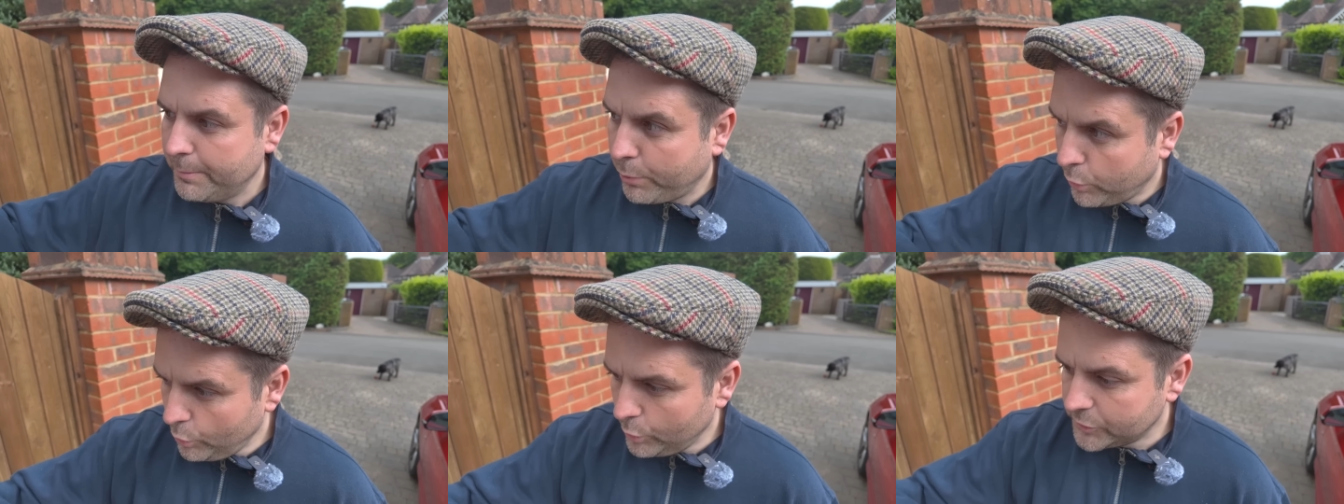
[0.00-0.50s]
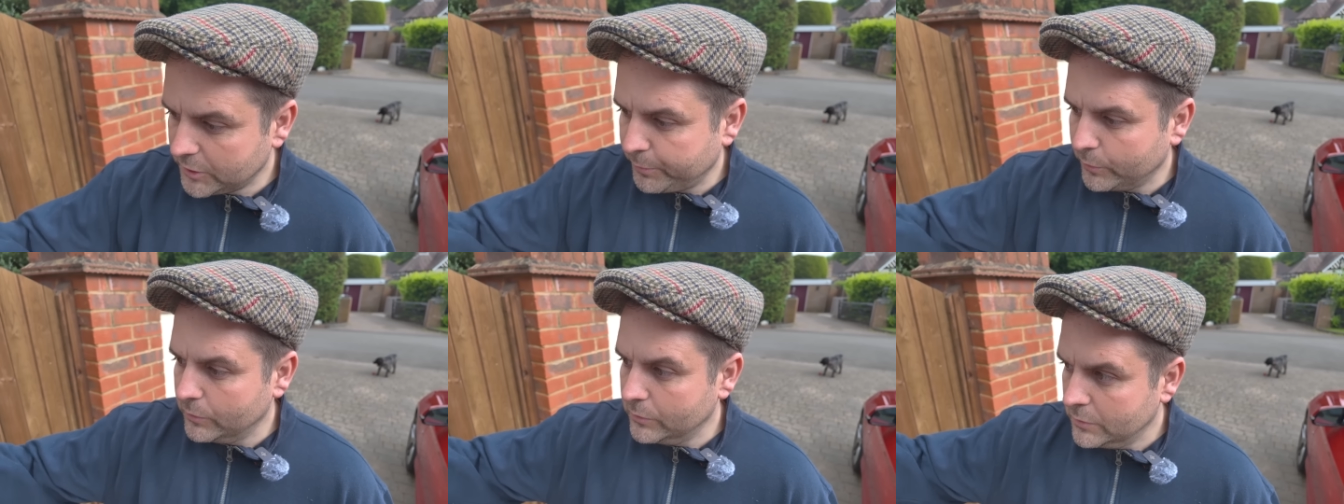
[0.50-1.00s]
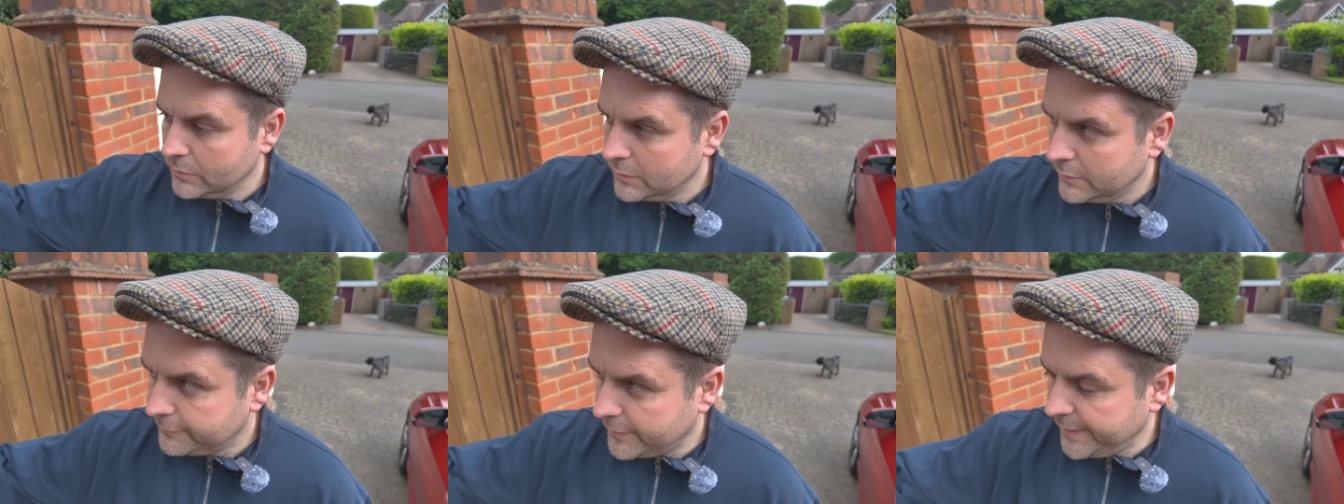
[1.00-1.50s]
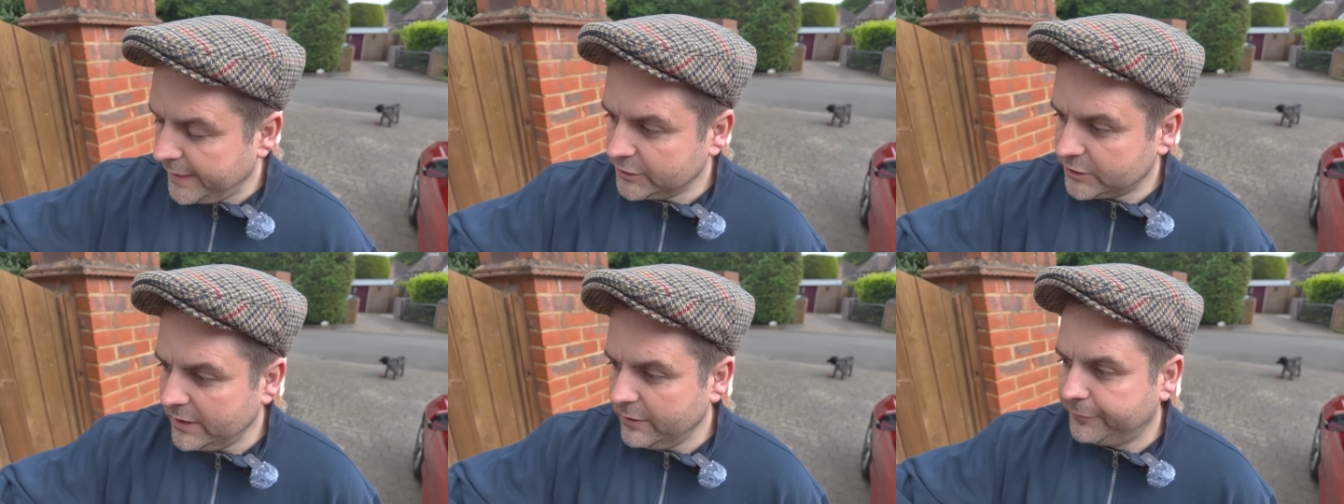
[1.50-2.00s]
plausible,
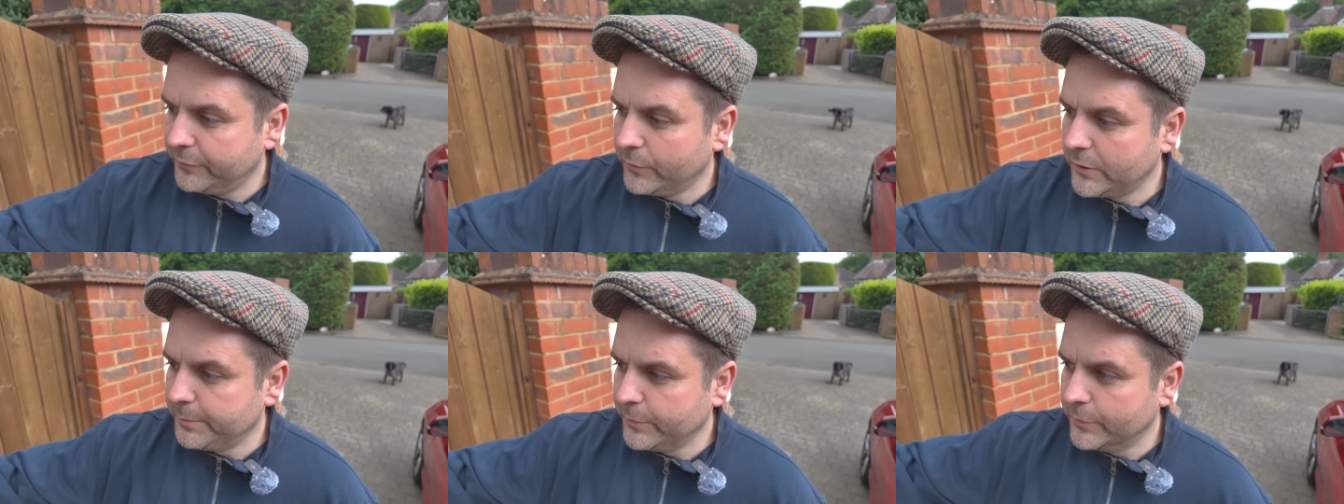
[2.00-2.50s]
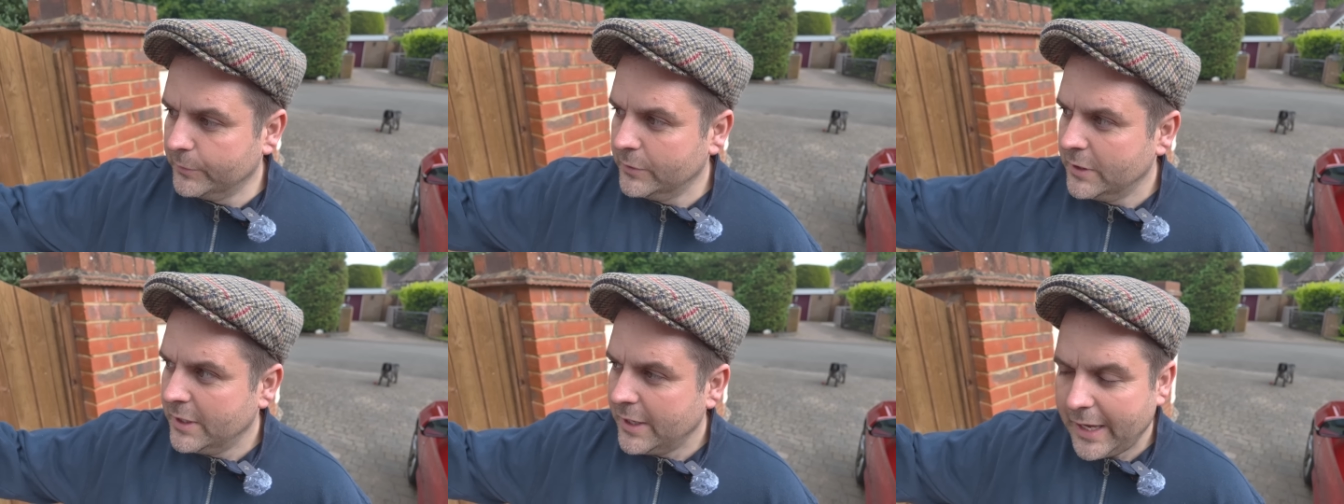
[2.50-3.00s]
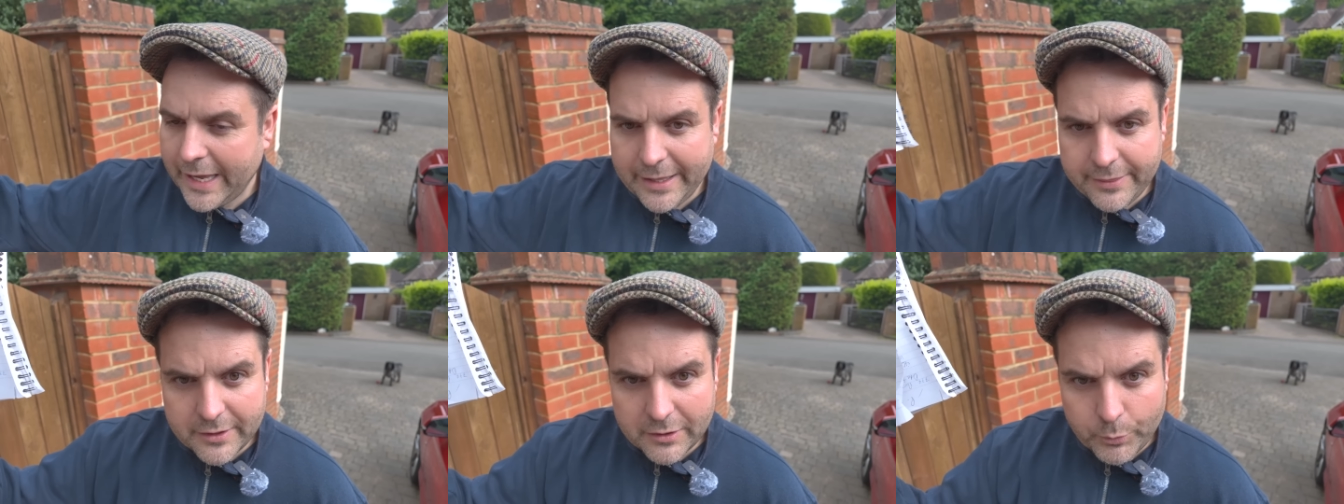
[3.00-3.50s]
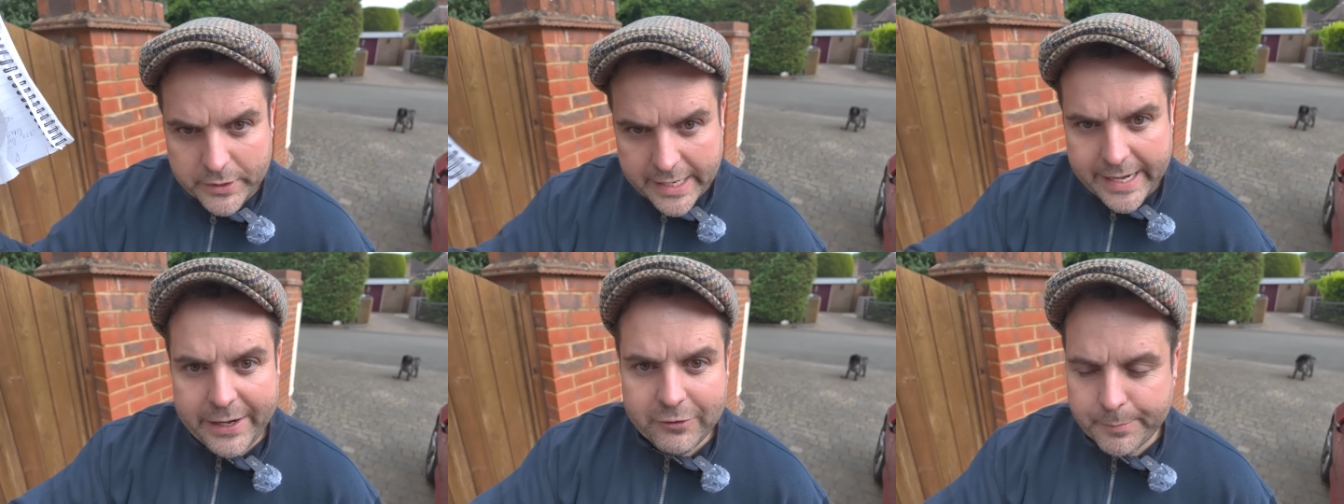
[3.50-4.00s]
financially affordable, and that we
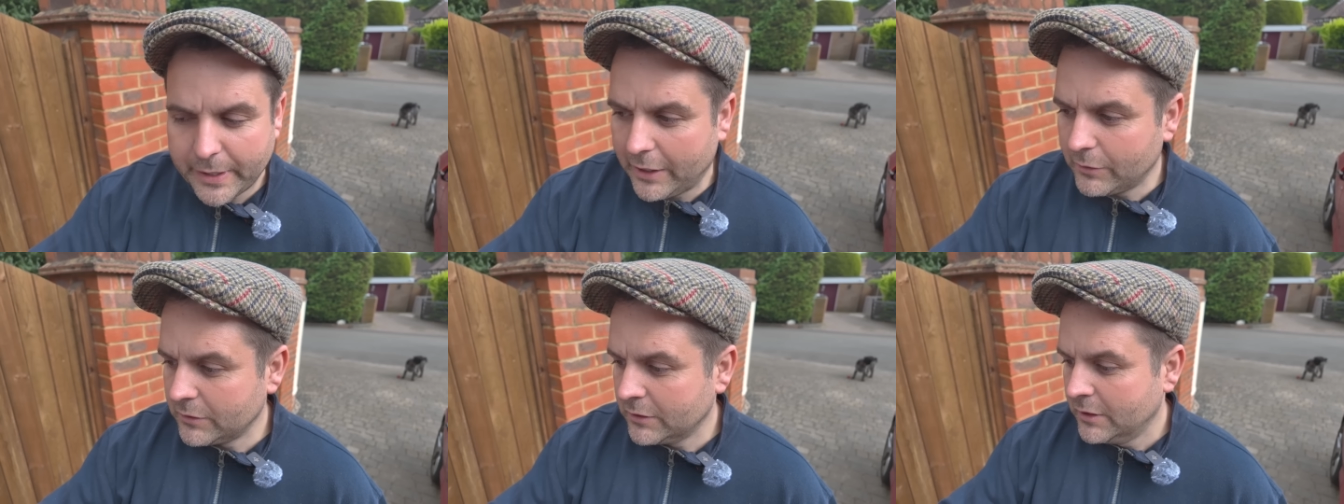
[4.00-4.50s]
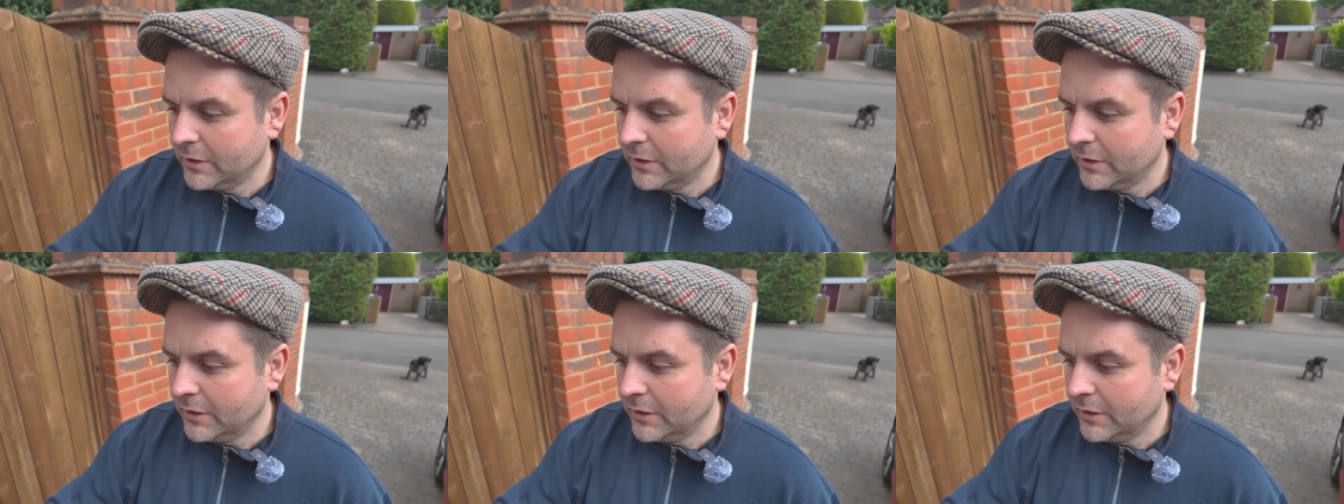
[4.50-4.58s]
hear about